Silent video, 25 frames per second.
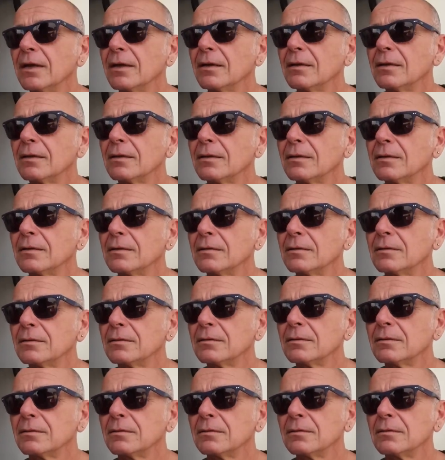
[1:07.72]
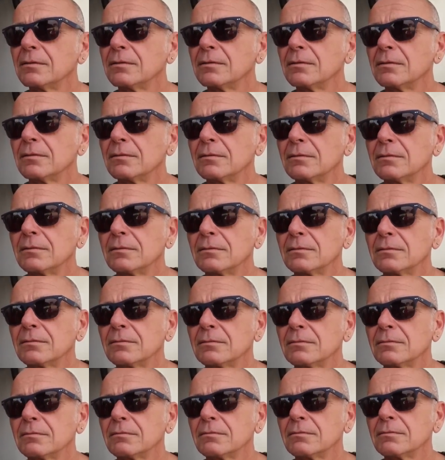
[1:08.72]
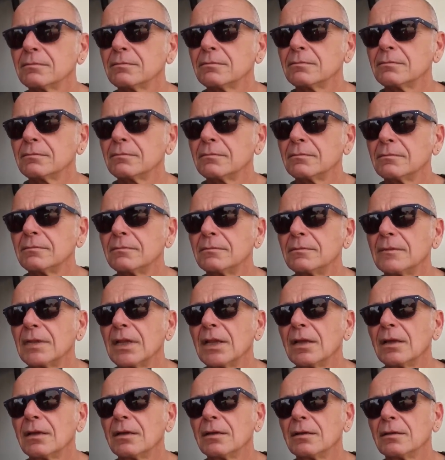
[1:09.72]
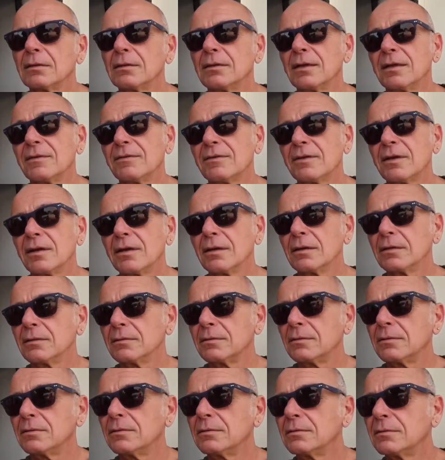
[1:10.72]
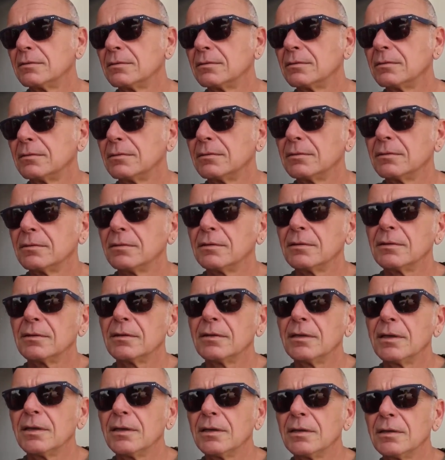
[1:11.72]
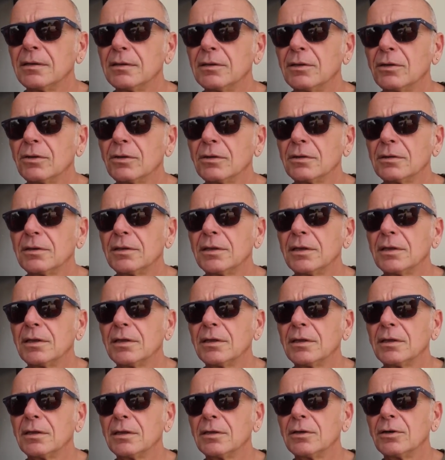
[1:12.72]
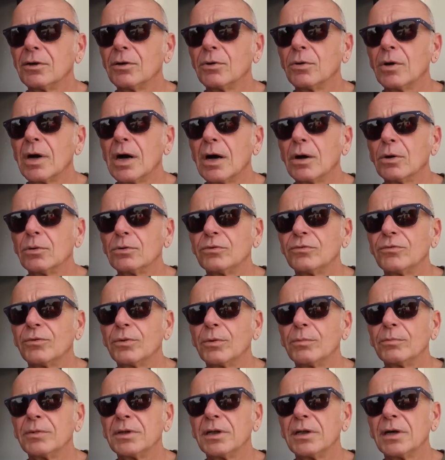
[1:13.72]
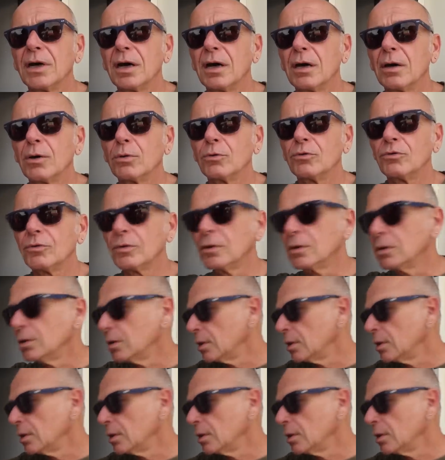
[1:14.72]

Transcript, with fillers: say to you? How do they feel? They're scared. They don't go out from the house.